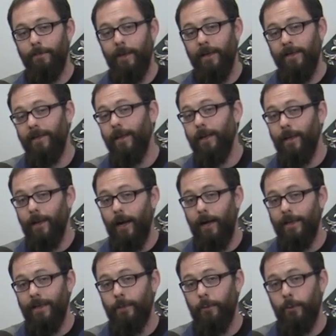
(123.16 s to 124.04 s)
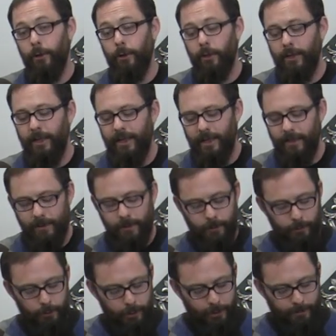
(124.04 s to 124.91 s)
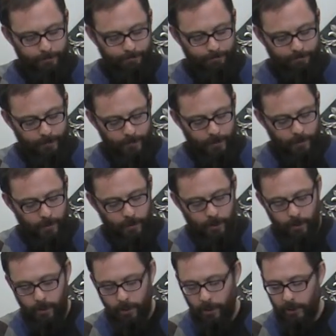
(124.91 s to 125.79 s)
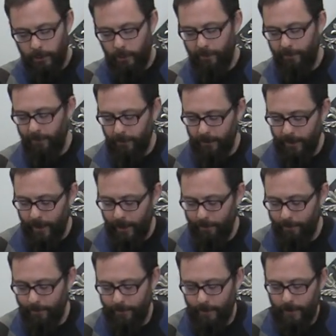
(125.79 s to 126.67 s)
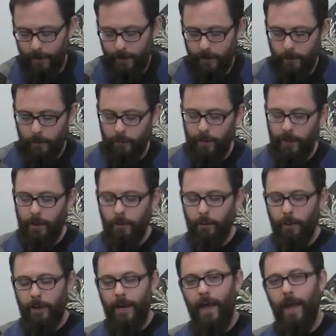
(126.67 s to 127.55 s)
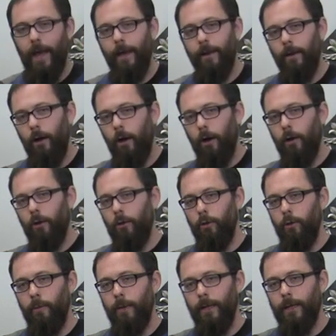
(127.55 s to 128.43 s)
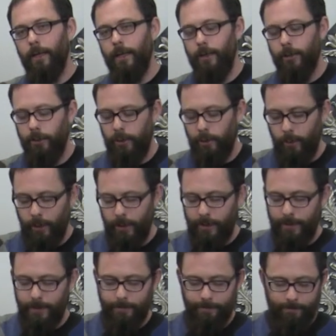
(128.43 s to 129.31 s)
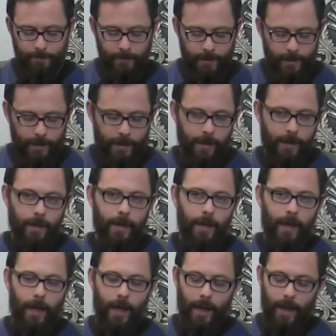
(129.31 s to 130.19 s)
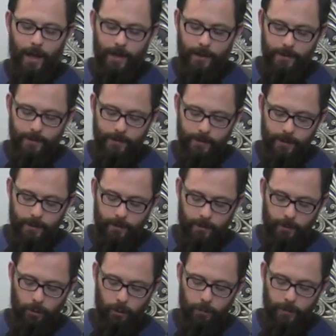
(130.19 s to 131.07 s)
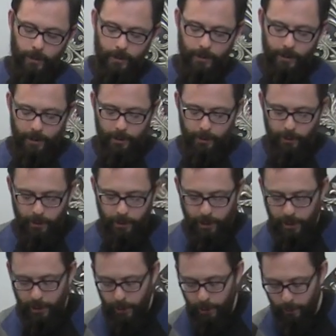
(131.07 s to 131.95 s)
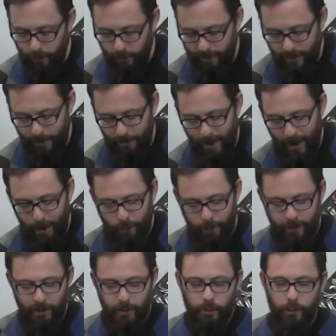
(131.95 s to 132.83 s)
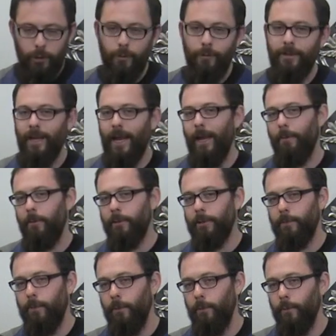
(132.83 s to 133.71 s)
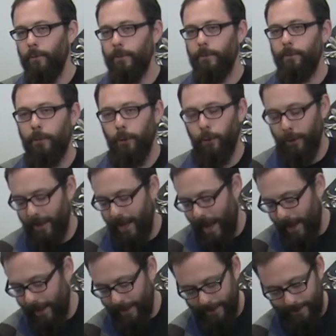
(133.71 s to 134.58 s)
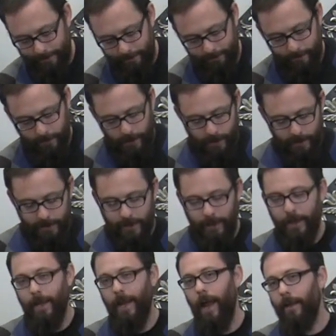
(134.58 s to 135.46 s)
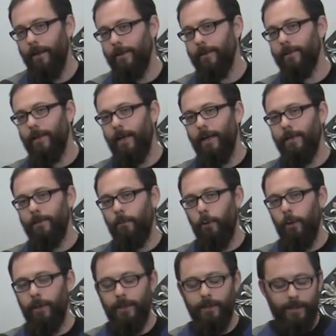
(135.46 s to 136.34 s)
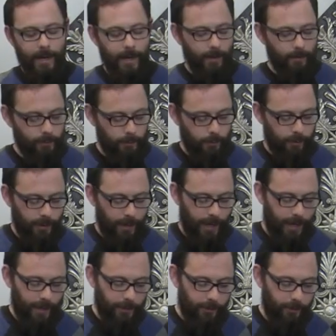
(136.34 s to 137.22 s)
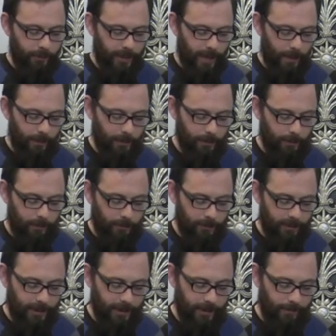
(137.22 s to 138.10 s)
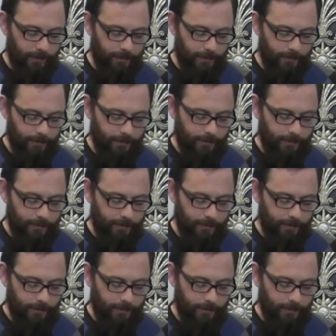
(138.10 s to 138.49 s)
is basically in contact with our cleaning solution. So we filled it up. We're now going to add our lumen cleaner to it, and the lumen cleaner you're going to use about 2 tablespoons per gallon. That's the gallon size boiling tank, so we're going to add 2 tablespoons here.